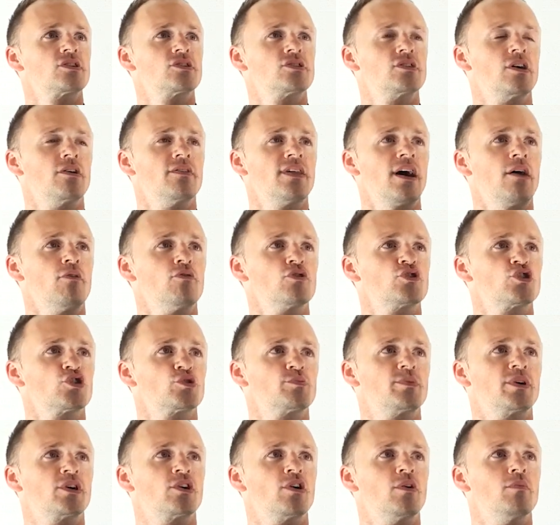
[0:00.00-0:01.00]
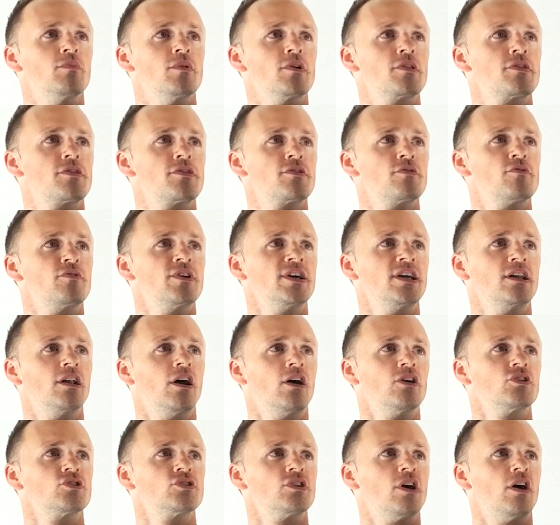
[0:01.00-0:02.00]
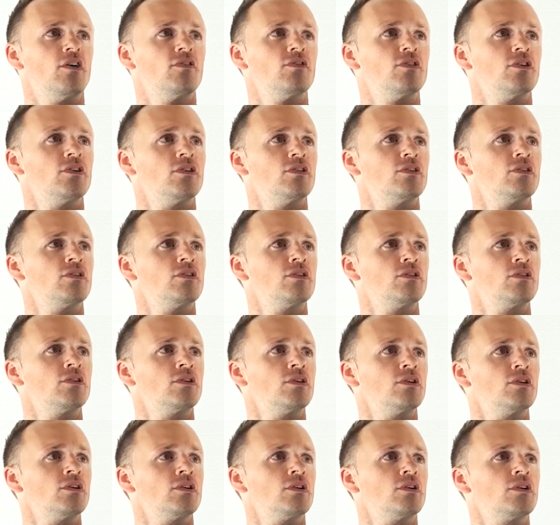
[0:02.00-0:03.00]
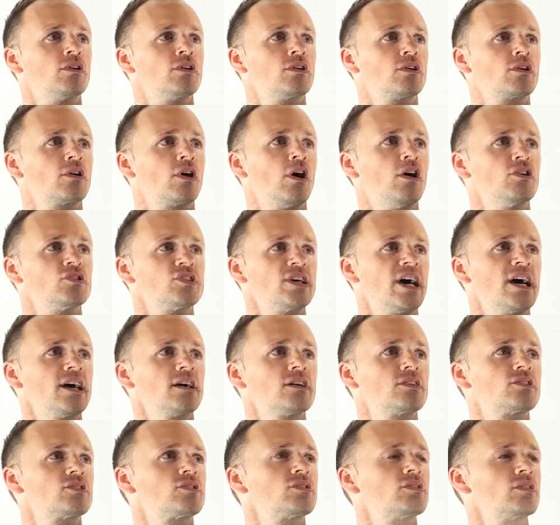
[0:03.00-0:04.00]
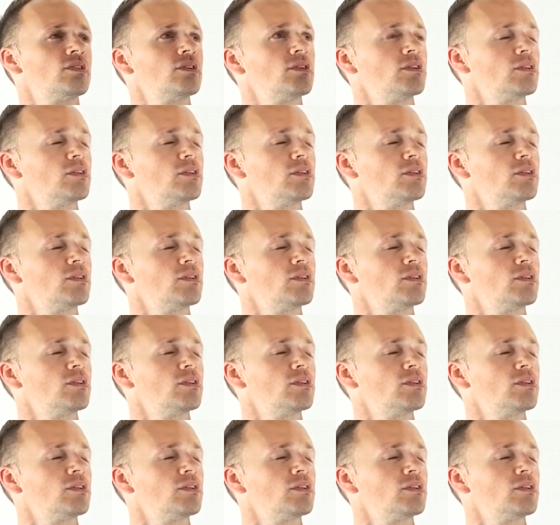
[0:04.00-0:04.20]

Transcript: so that will just become 3 lots of cos x.